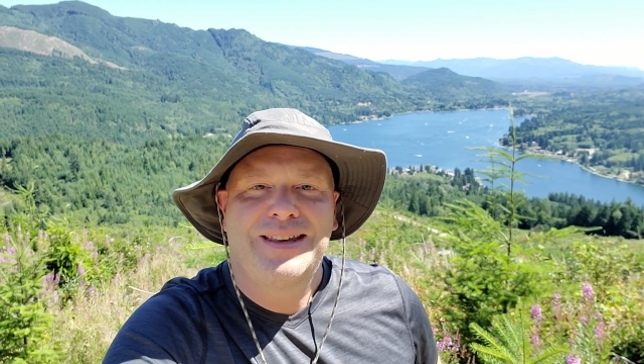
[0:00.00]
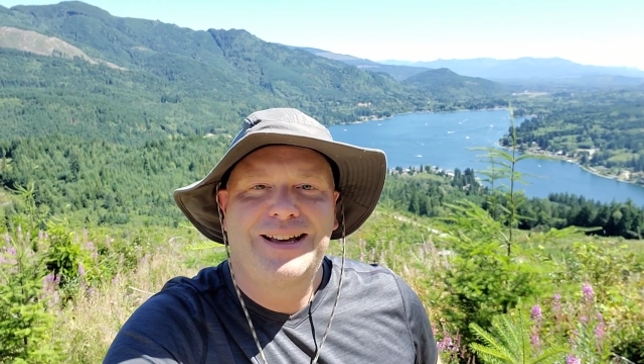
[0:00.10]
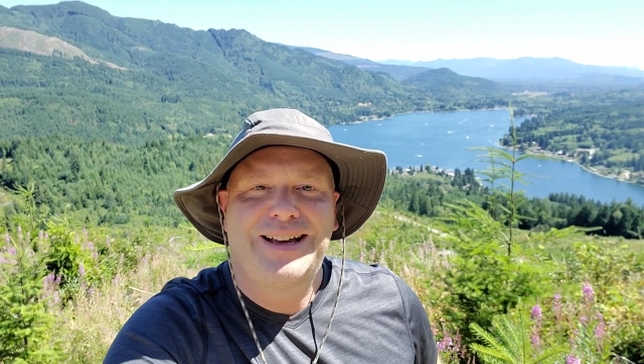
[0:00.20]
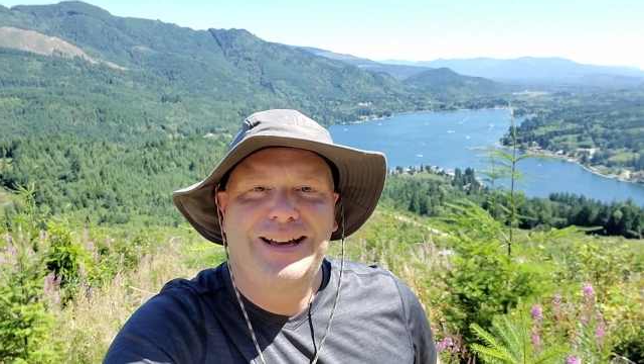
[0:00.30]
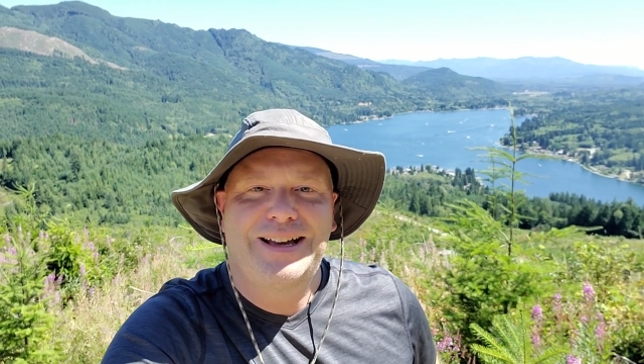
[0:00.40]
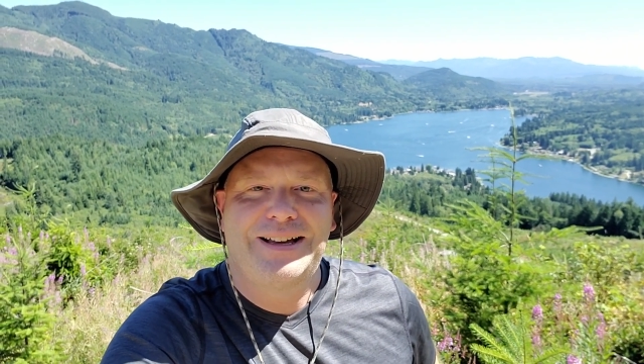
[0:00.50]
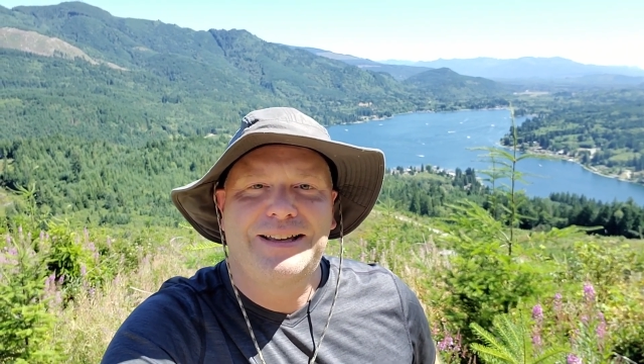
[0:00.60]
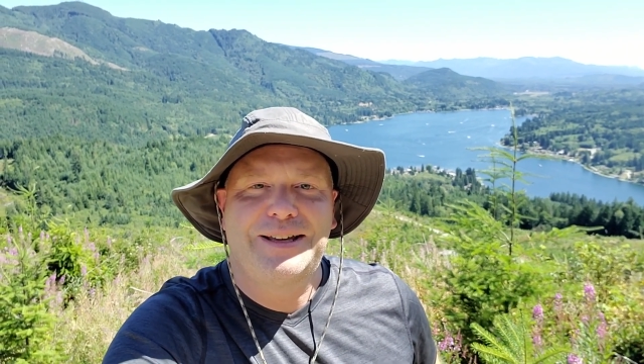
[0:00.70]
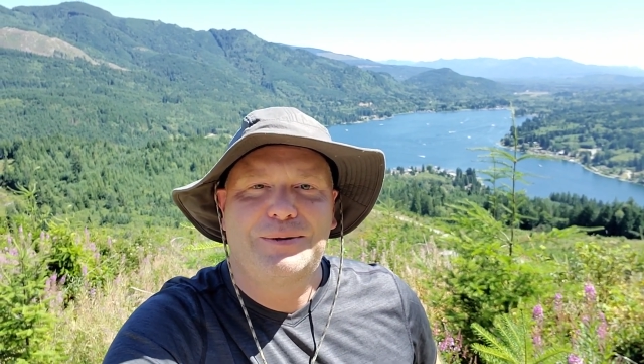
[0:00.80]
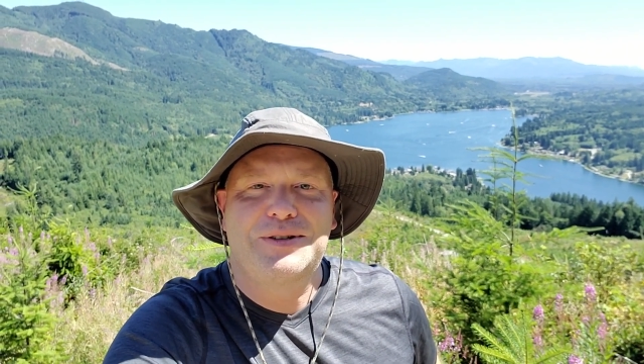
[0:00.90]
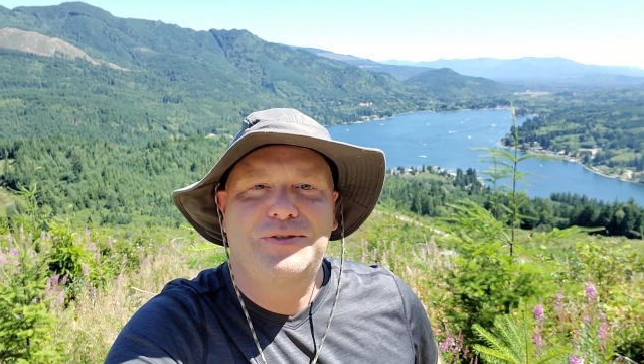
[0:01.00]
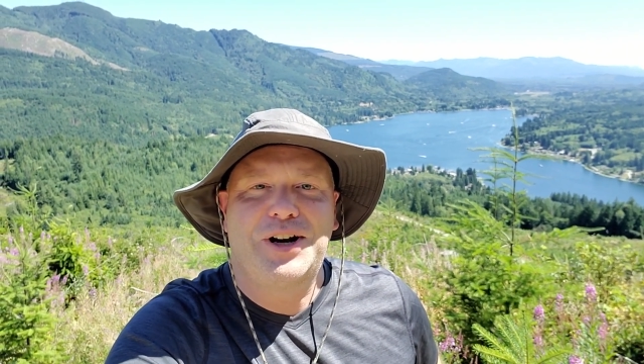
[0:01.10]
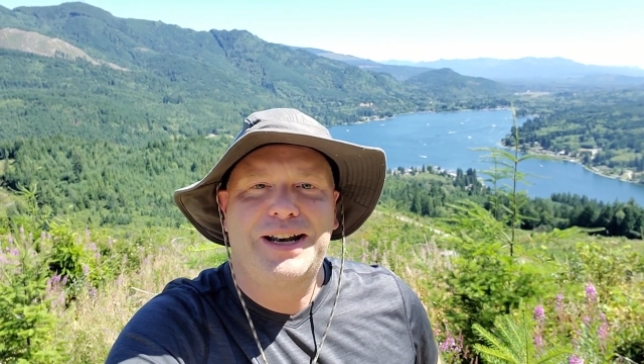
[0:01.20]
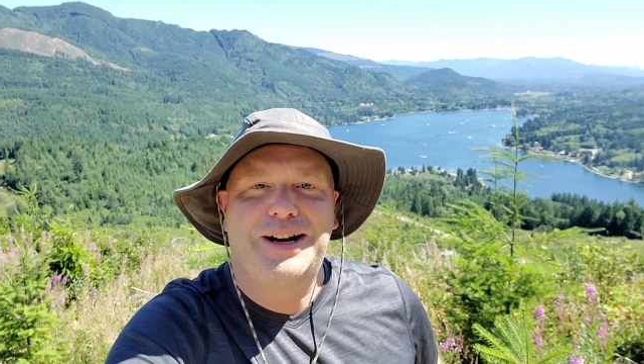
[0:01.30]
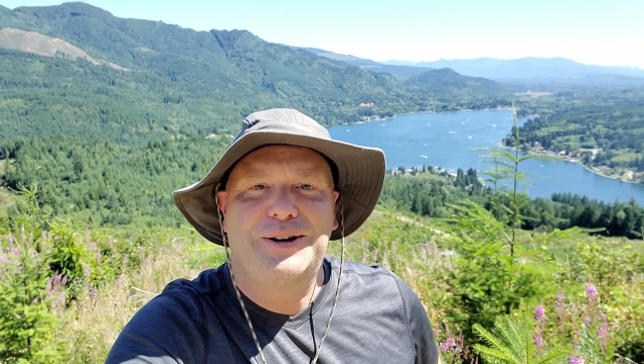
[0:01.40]
Uh, it was
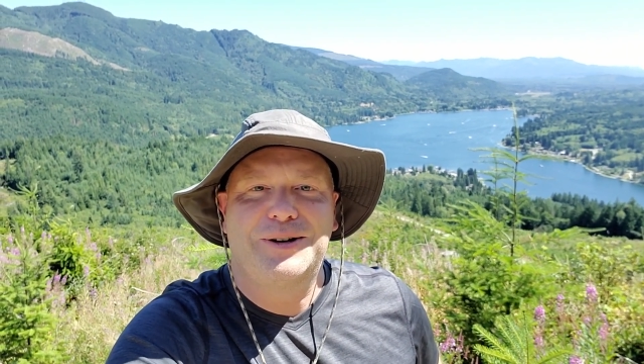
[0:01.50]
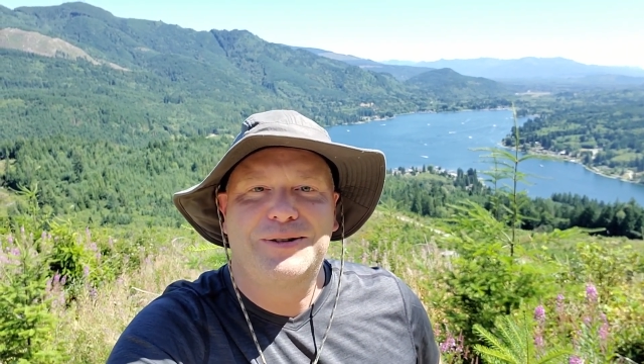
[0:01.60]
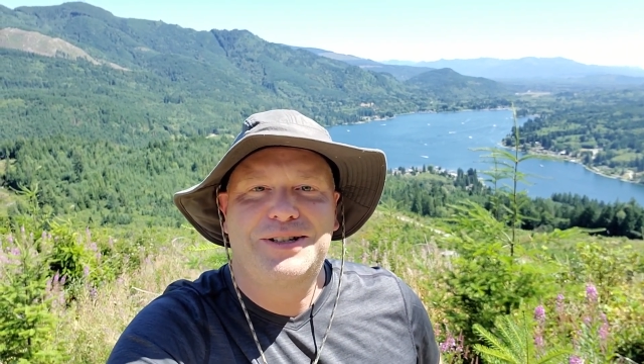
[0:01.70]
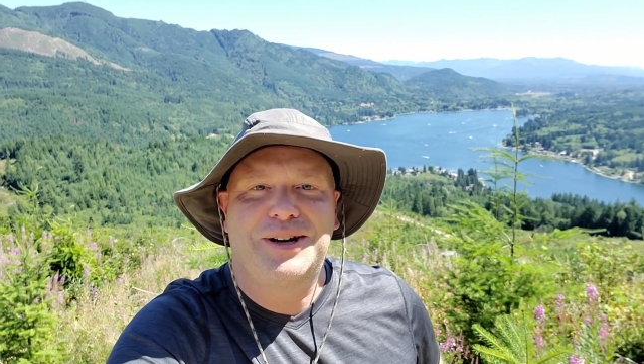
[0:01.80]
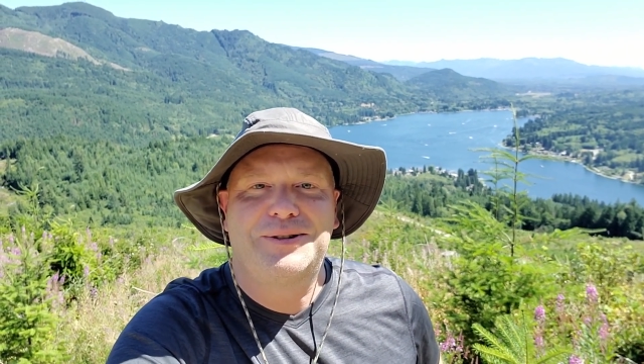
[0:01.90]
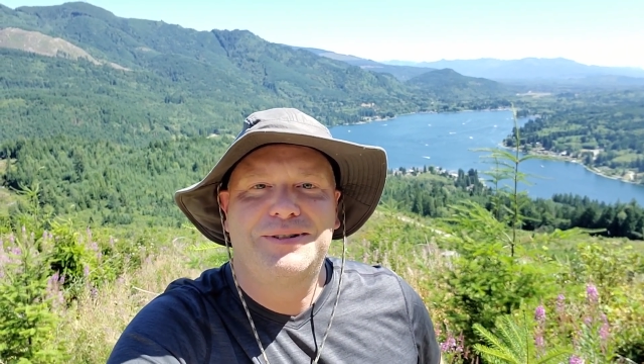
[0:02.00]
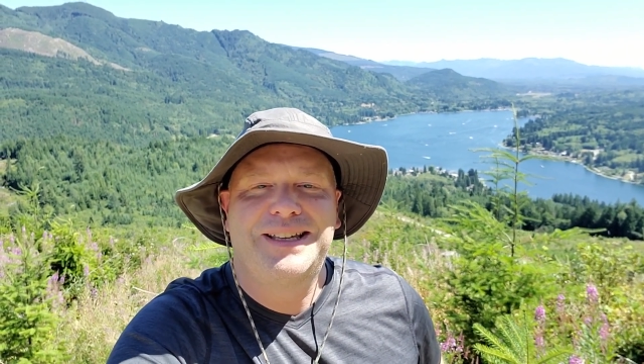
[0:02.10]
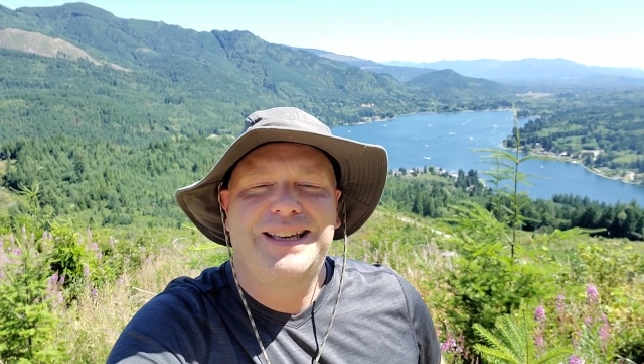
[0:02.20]
very narrow, so.